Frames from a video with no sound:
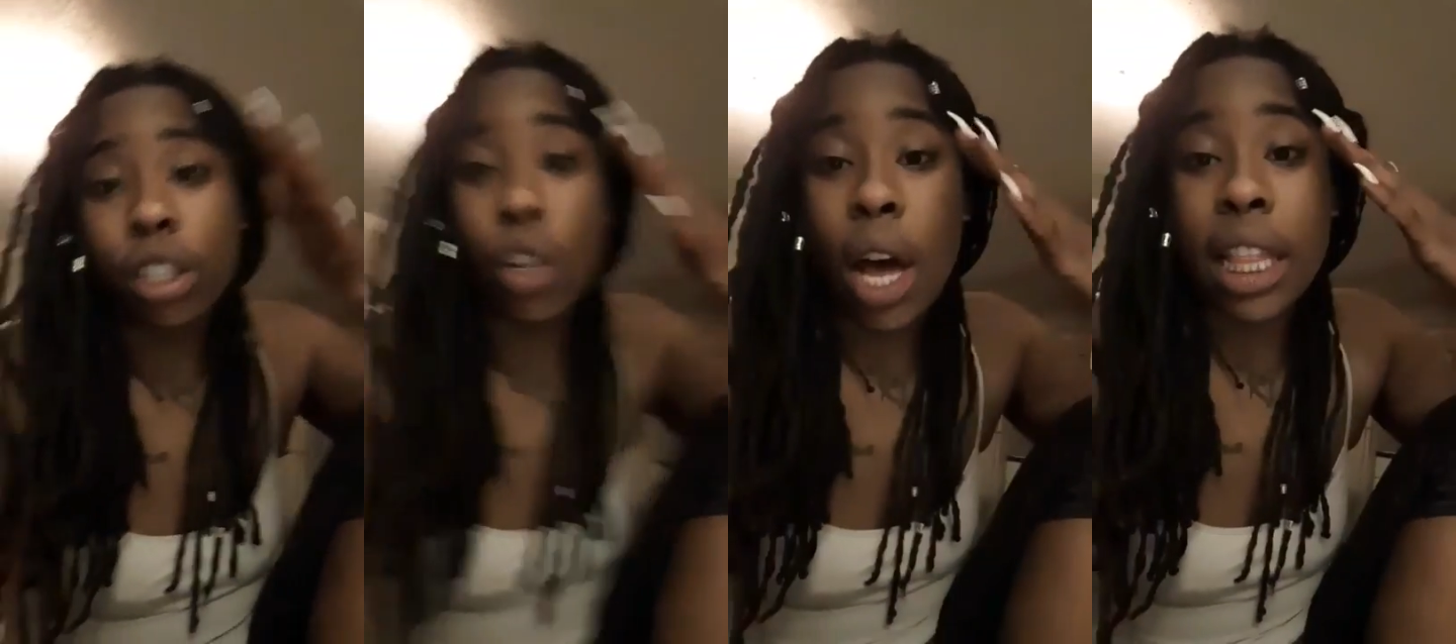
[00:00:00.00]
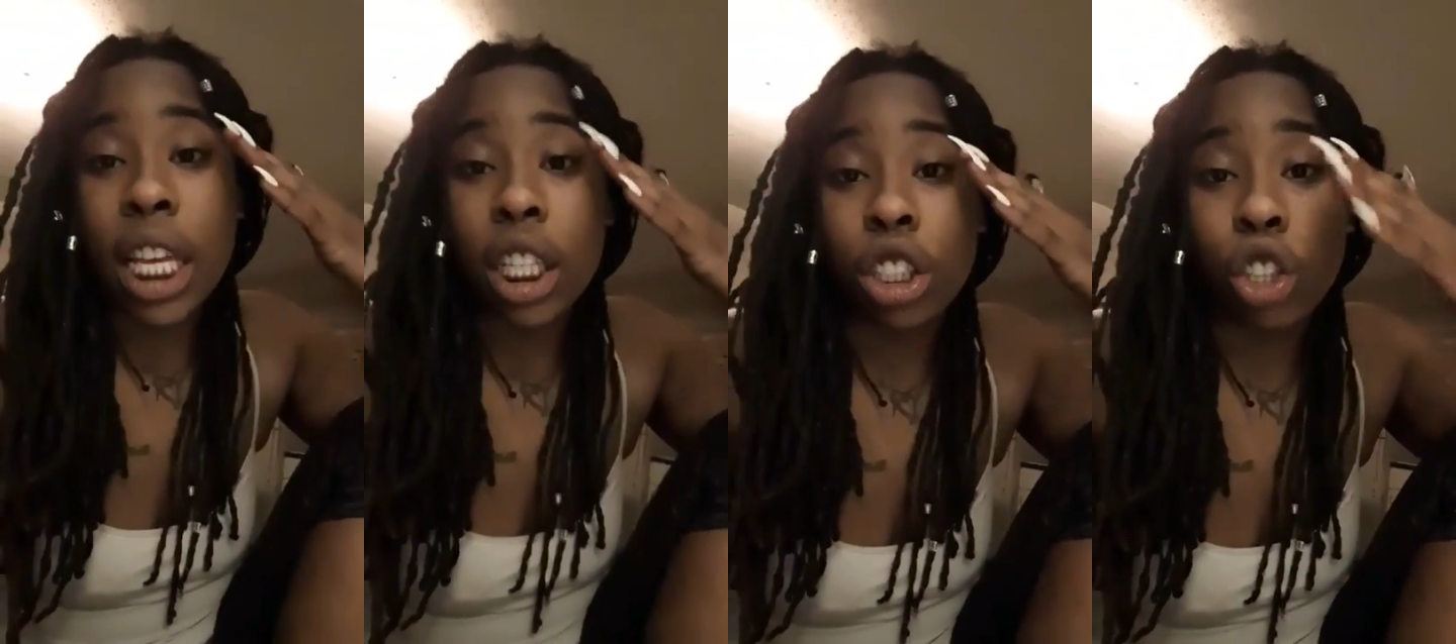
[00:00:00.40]
So I
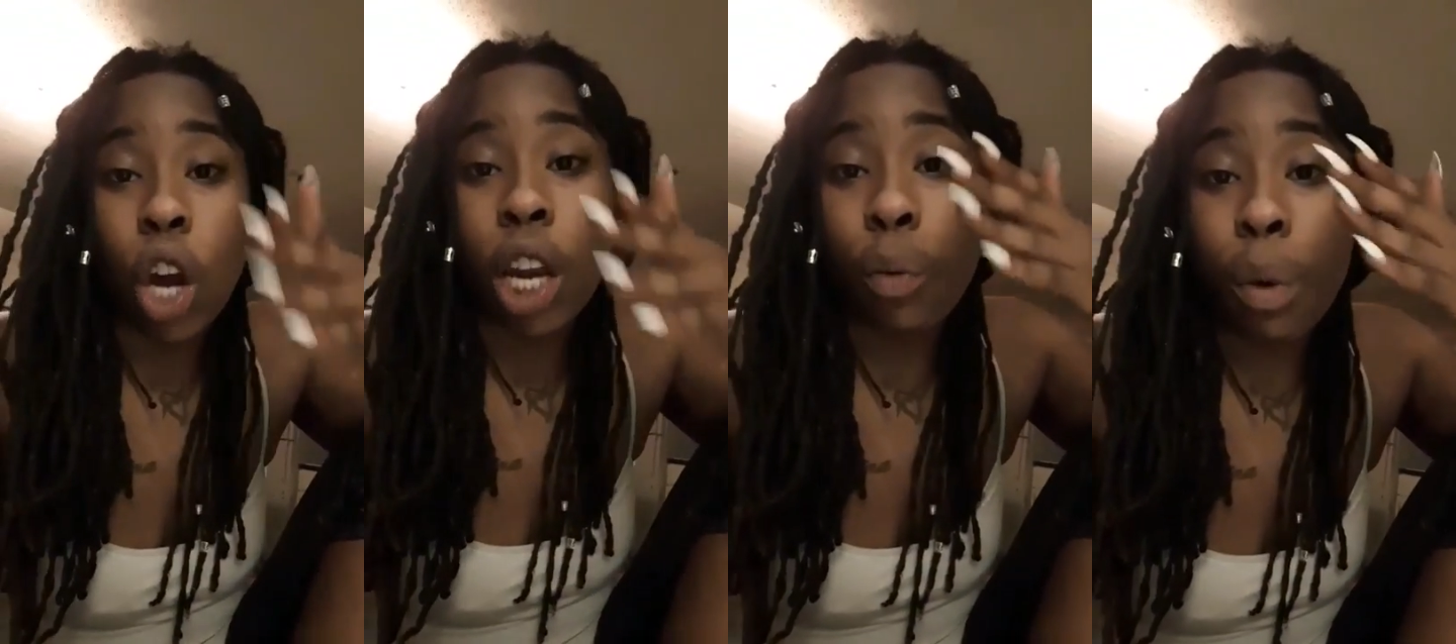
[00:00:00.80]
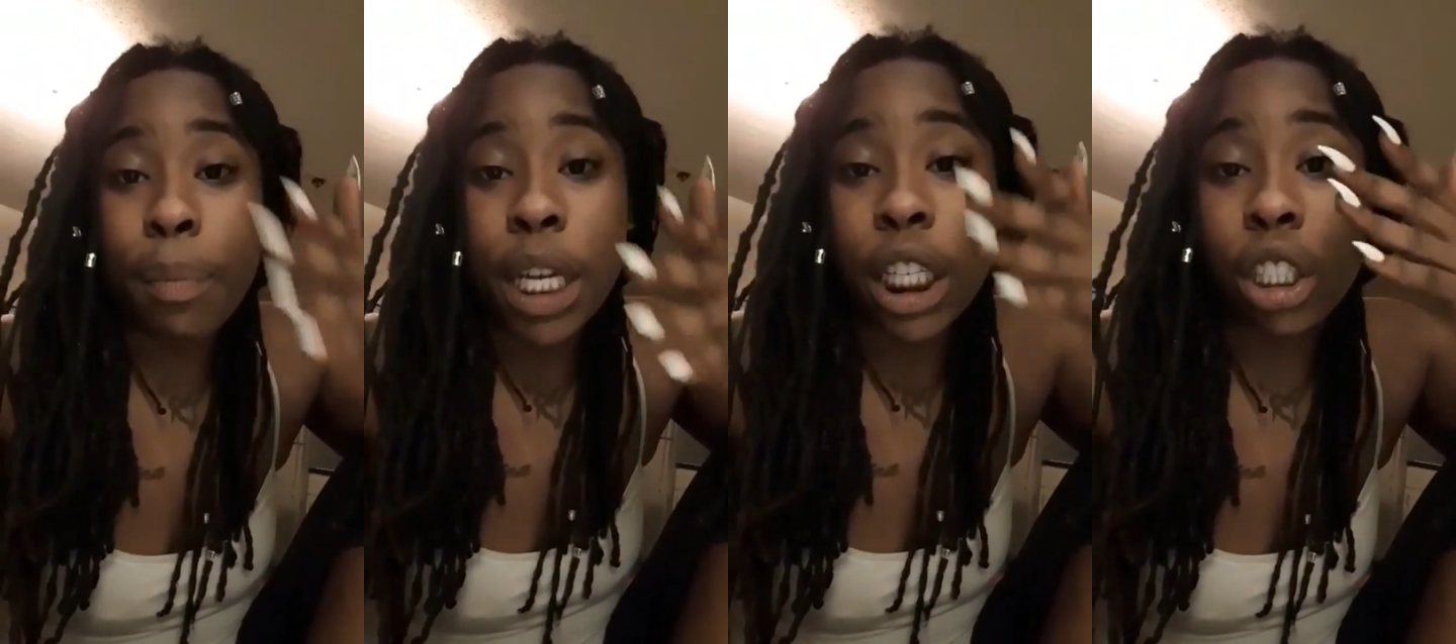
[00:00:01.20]
think Charlotte
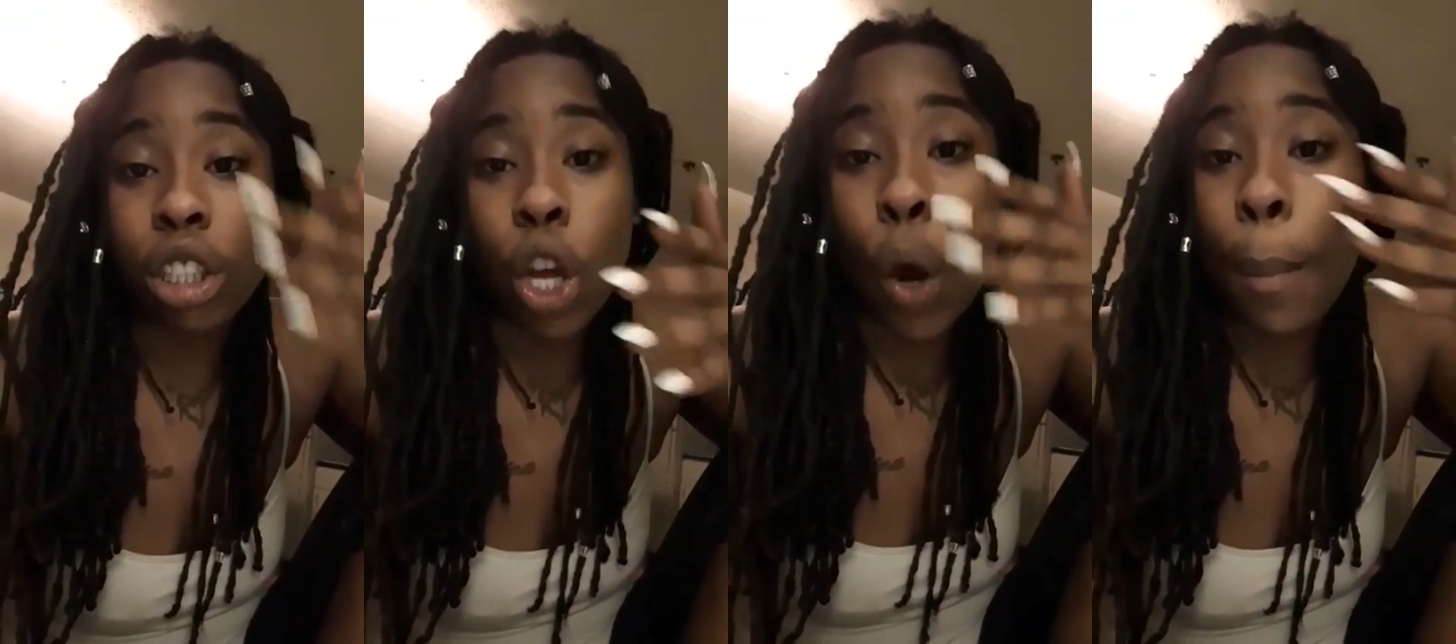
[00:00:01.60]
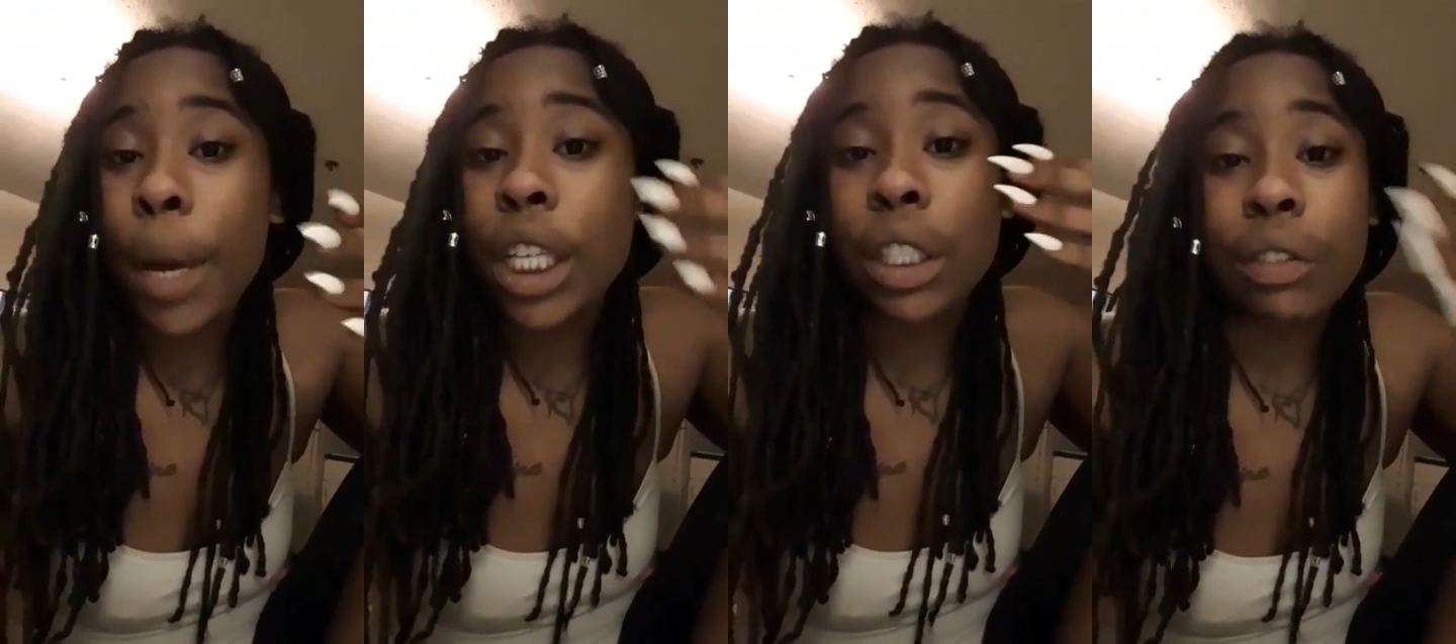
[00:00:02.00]
would be so
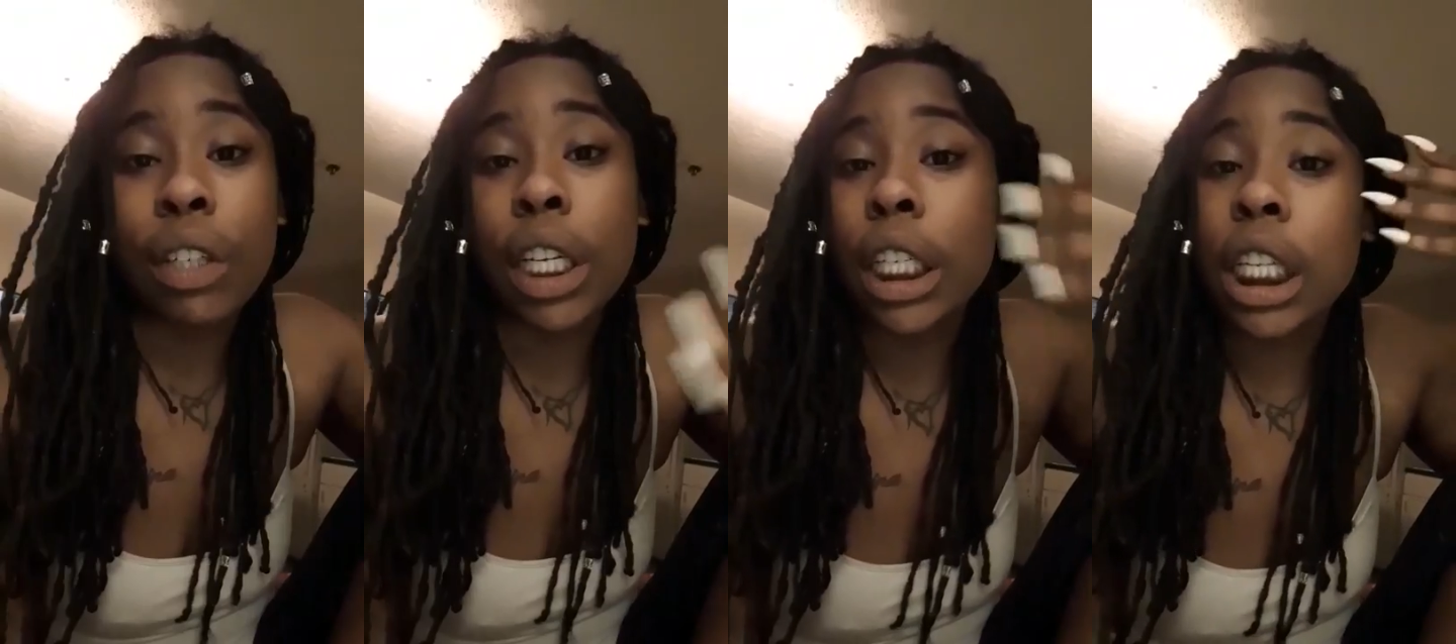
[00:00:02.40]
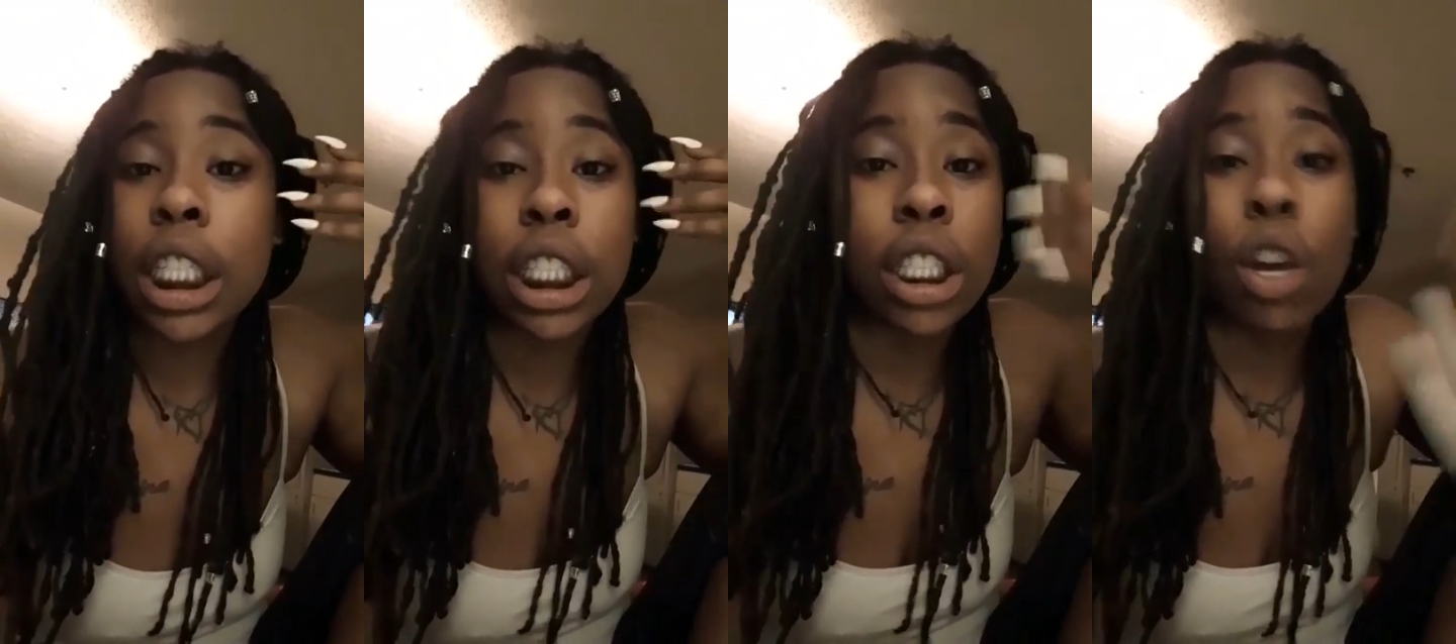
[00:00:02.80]
much fun and